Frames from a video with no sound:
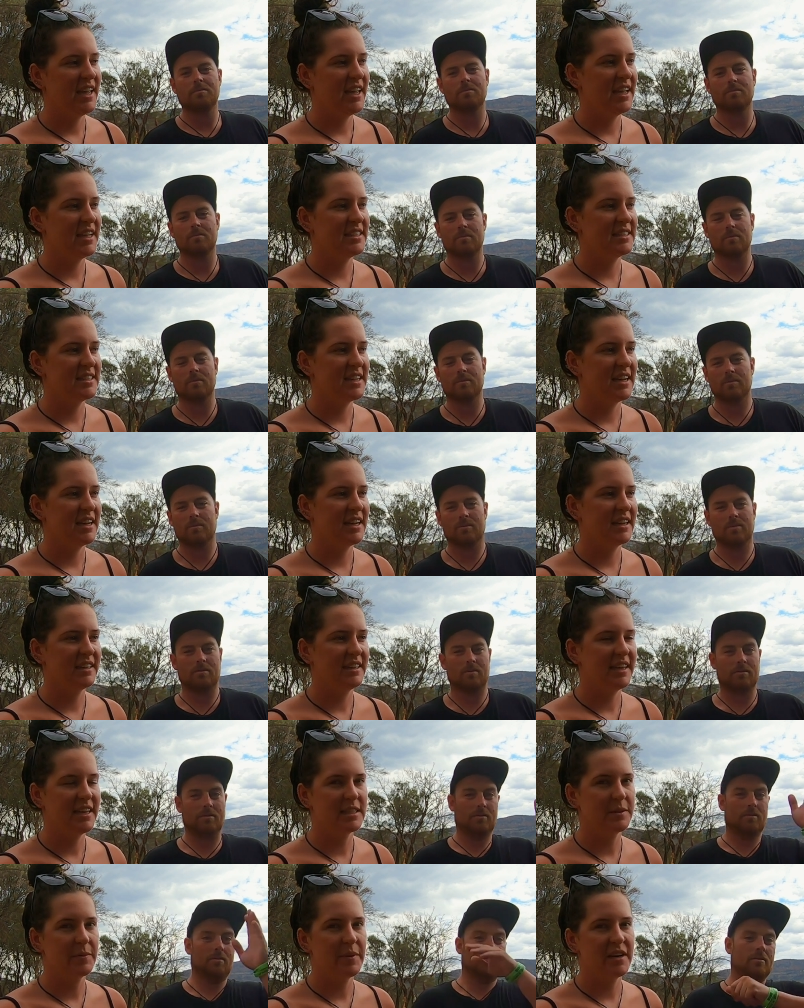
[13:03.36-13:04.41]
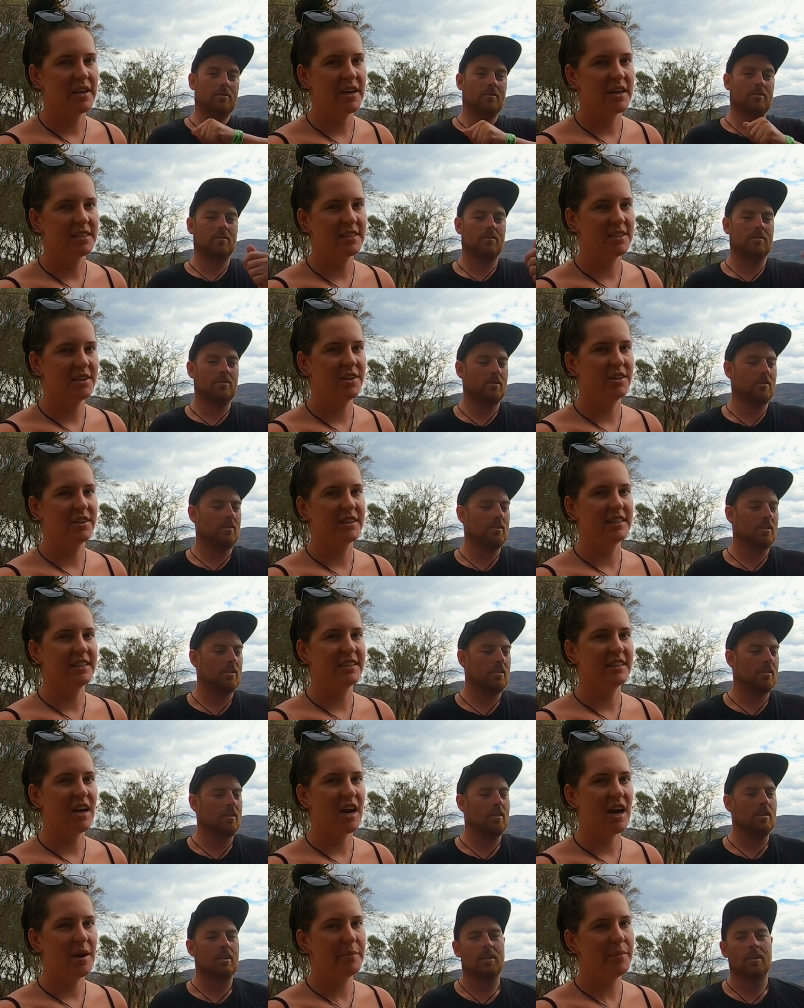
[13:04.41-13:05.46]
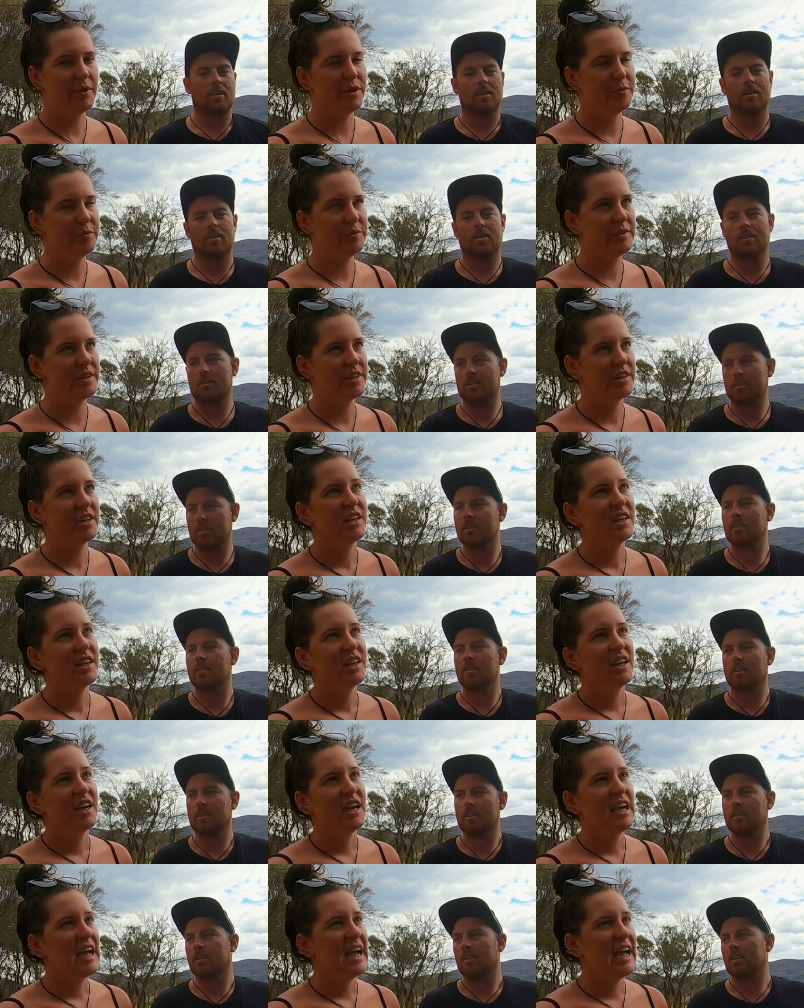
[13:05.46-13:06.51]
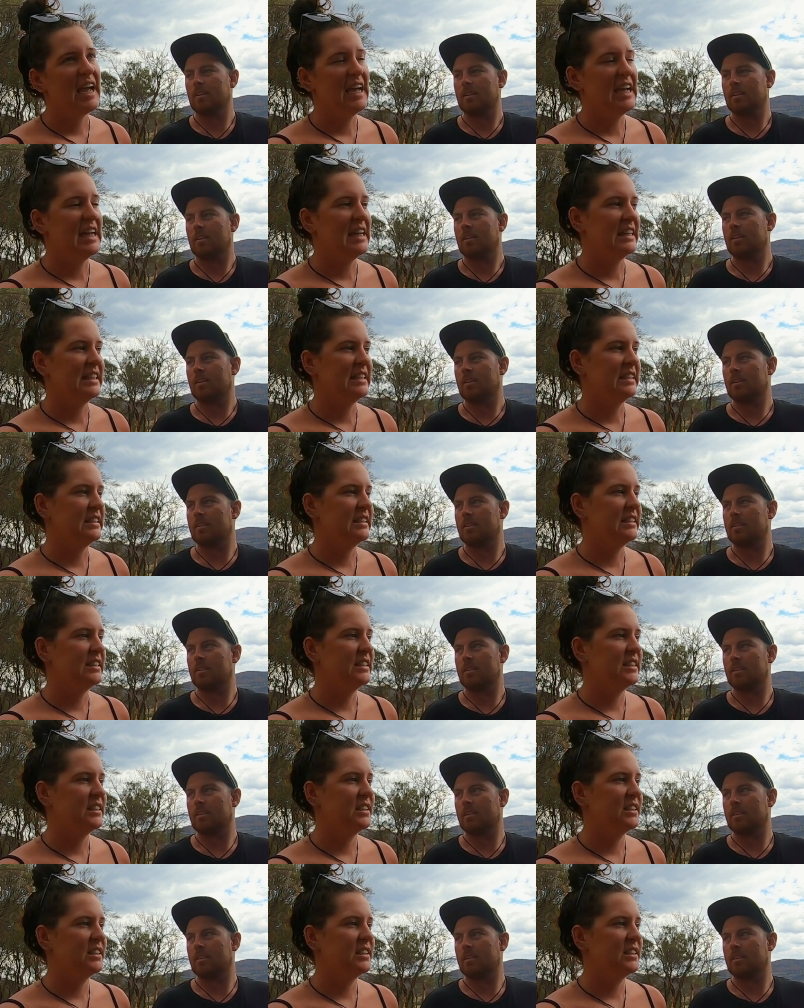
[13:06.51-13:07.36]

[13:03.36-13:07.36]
Speaker 1: and uh, get to bed nice and early. I'm pooped. And